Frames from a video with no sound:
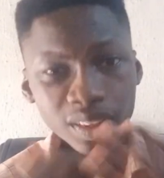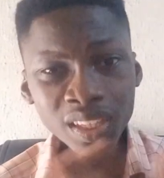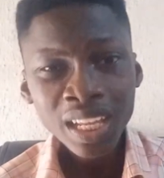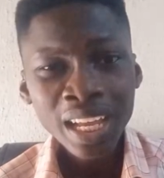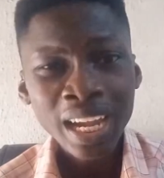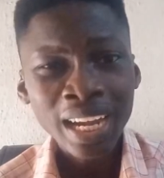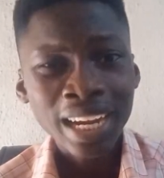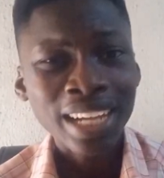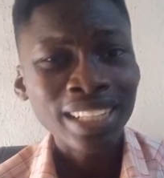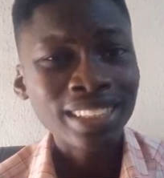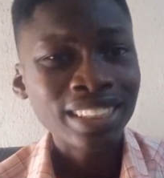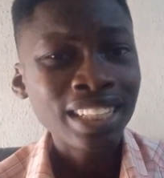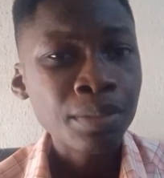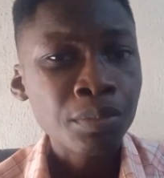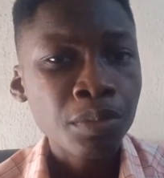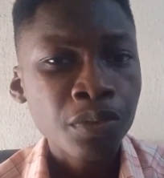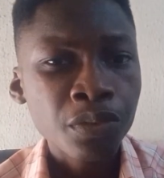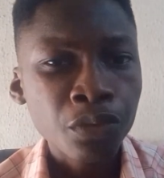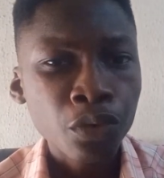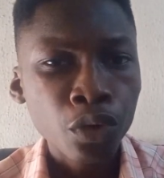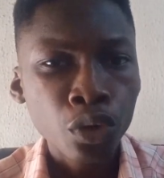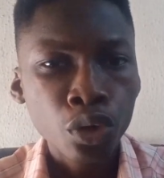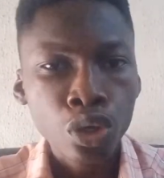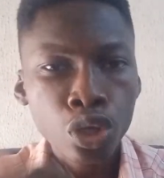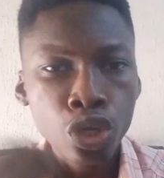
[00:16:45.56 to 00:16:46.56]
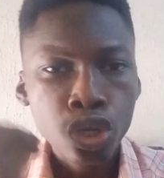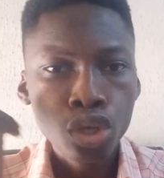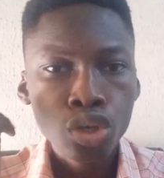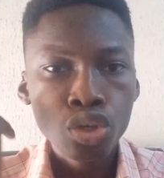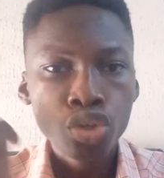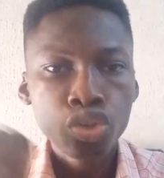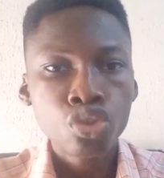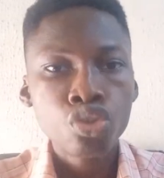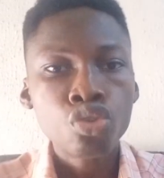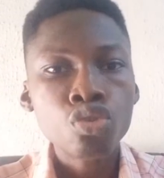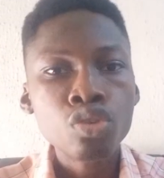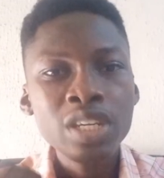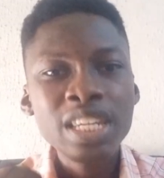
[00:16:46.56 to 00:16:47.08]
like I said before,
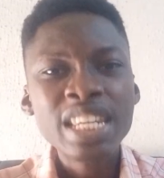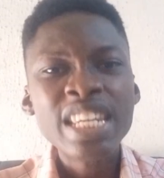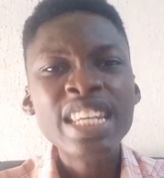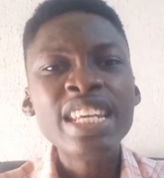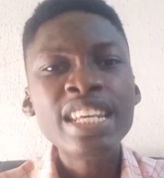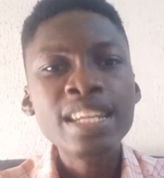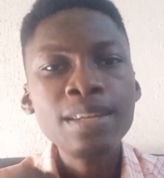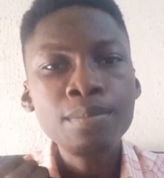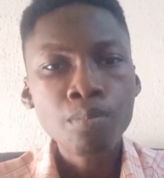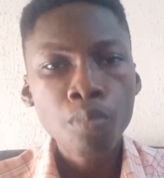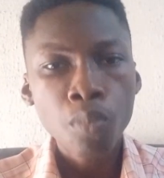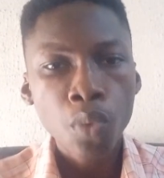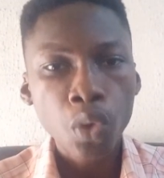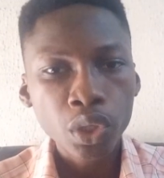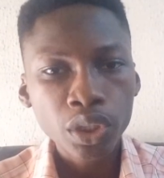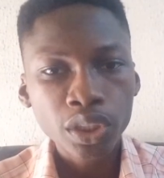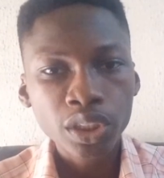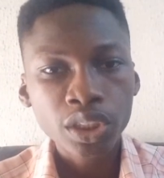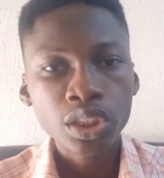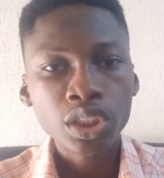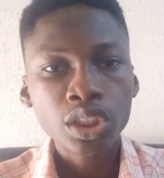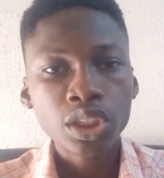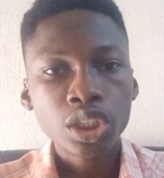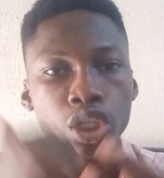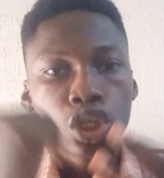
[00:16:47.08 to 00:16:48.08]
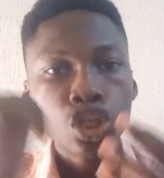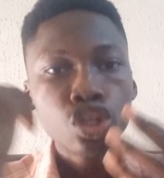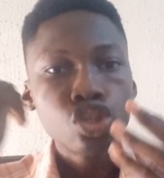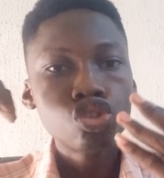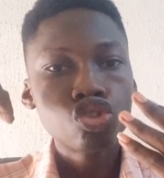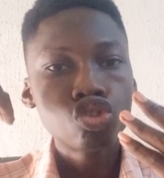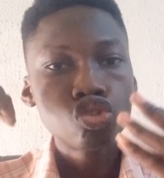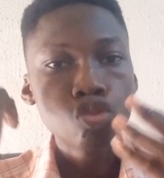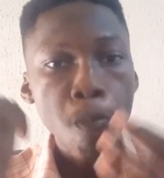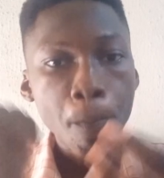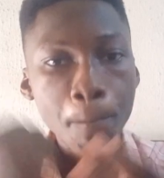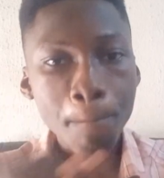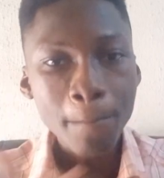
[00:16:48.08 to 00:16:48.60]
you need money
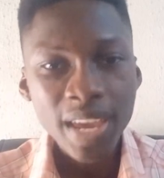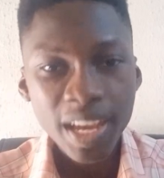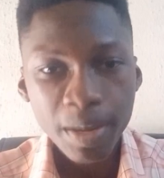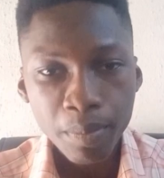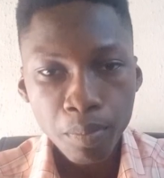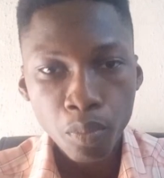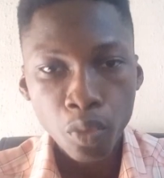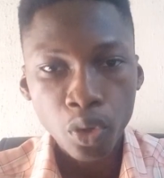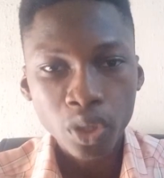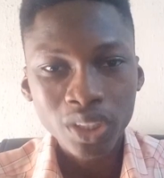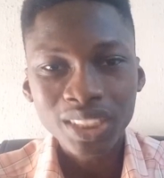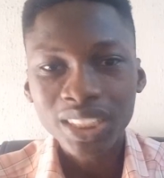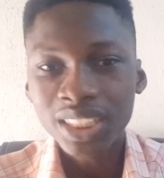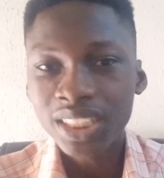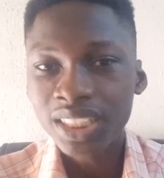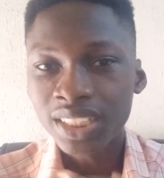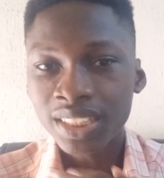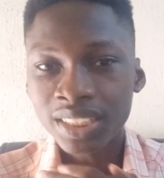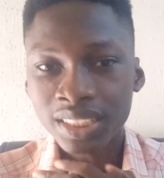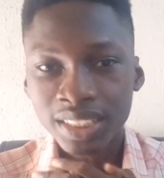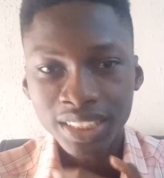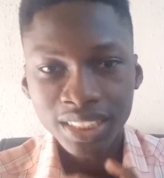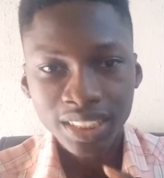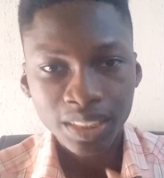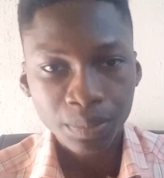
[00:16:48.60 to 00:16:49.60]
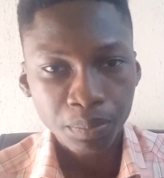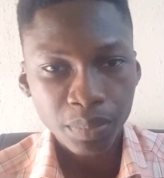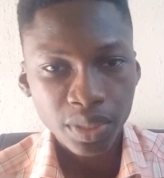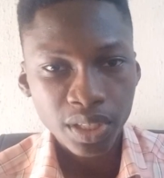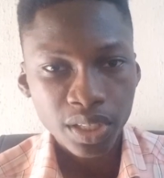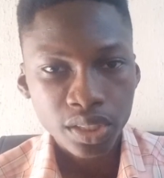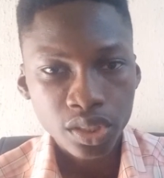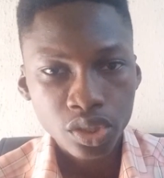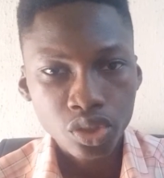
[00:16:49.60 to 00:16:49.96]
to make money in this space.